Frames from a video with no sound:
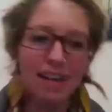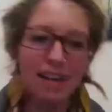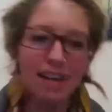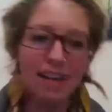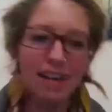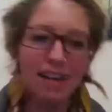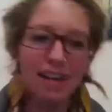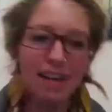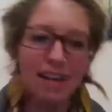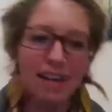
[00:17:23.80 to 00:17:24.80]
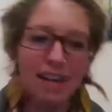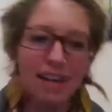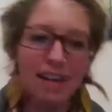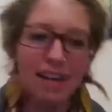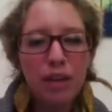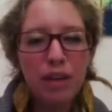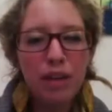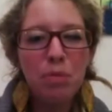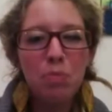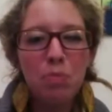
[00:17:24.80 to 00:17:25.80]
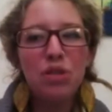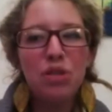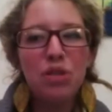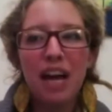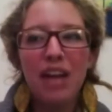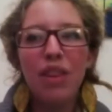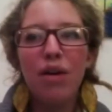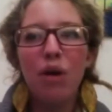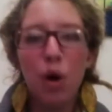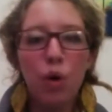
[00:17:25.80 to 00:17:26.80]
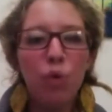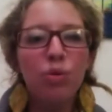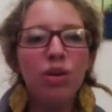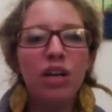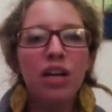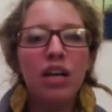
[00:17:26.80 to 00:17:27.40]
Is this essentially a way for people to get their own,